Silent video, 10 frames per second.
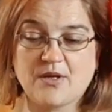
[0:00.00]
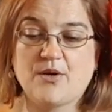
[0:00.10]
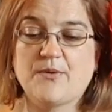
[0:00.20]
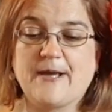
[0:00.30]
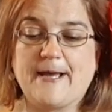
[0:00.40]

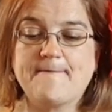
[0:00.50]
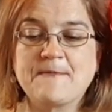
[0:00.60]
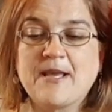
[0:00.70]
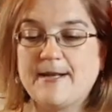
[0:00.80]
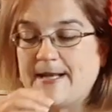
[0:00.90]
Okay,
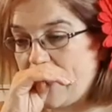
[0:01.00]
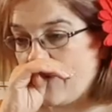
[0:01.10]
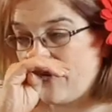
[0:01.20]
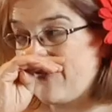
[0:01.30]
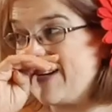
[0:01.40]

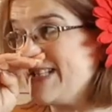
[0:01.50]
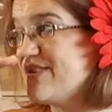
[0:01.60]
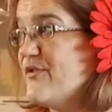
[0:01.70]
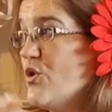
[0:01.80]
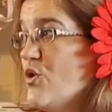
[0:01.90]
now first
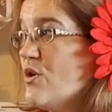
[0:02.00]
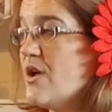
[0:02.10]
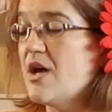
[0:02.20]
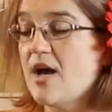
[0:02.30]
of all